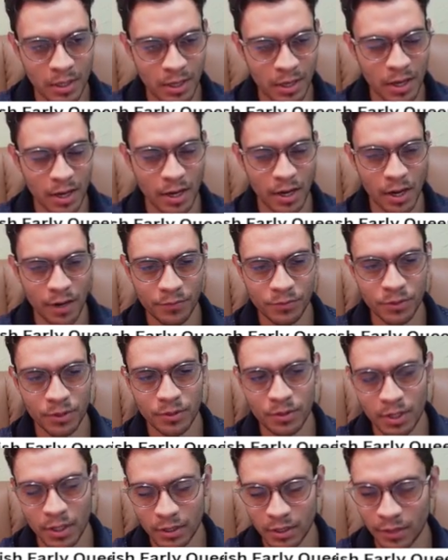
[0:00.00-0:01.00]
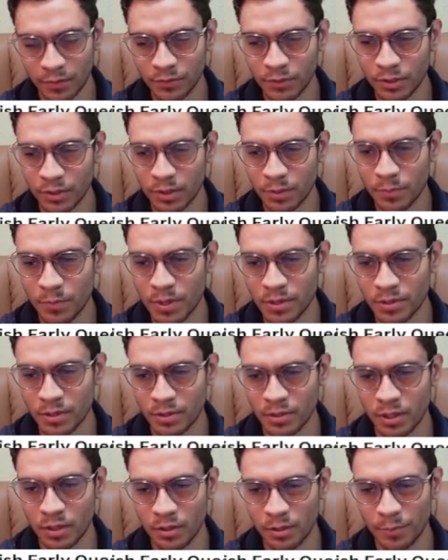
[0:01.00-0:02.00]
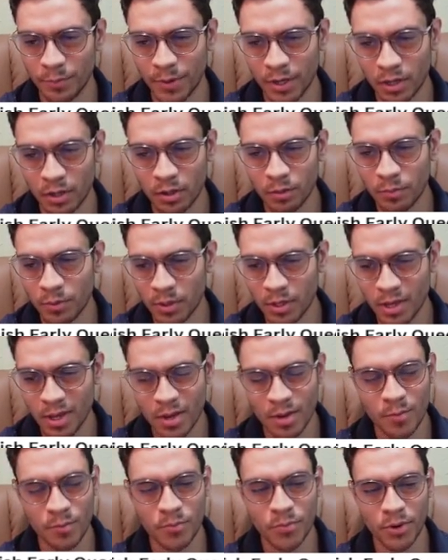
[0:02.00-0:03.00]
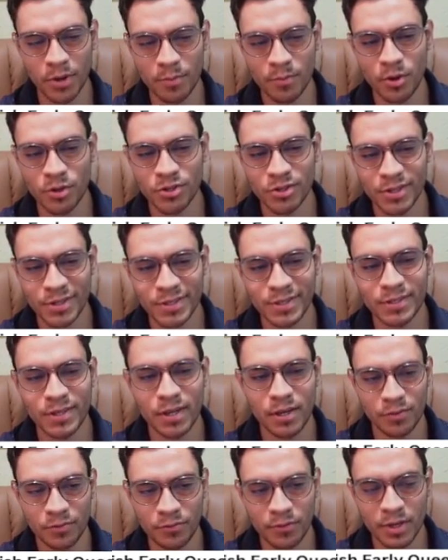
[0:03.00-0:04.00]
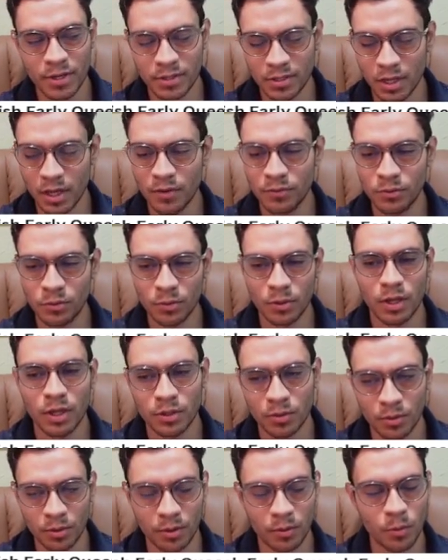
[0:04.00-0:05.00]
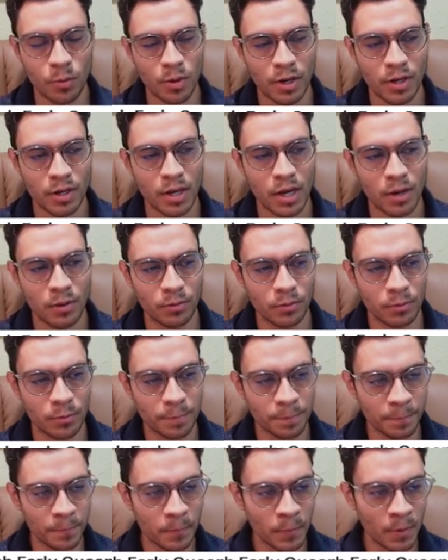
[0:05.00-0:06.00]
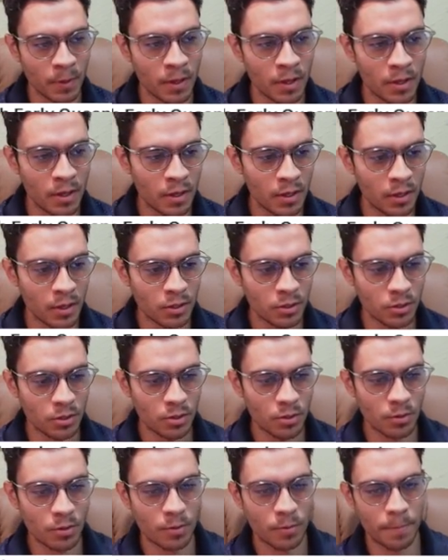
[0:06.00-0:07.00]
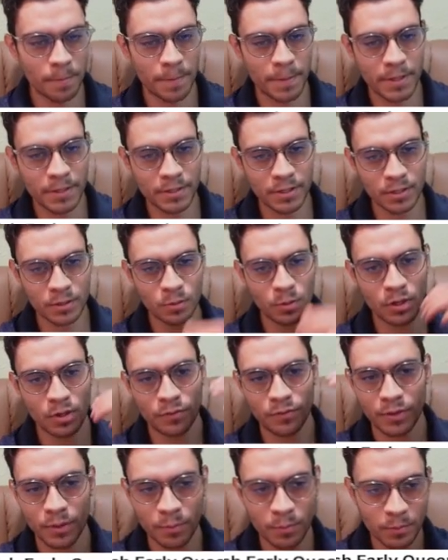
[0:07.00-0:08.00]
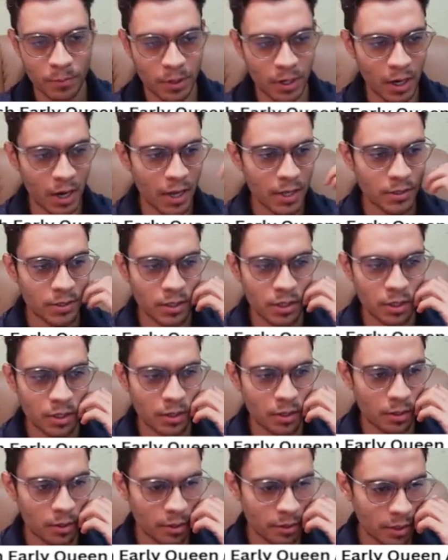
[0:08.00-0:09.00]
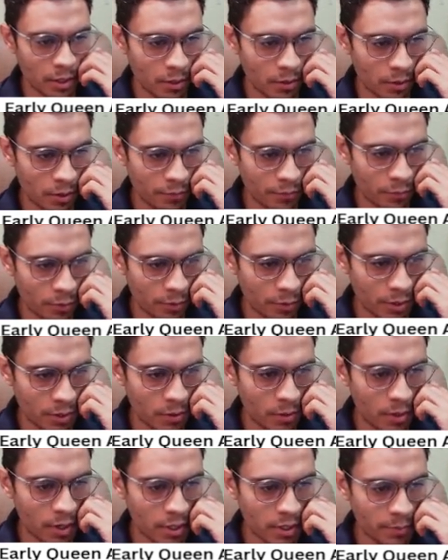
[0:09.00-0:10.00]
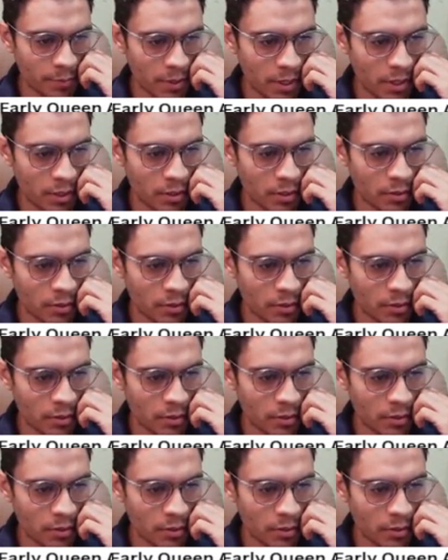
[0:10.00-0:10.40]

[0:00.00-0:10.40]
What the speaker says: After that, after the pieces are developed, pretty much it's safe. It's safe to get your queen out. So this is one of the classic. They're going for the scholar's mate.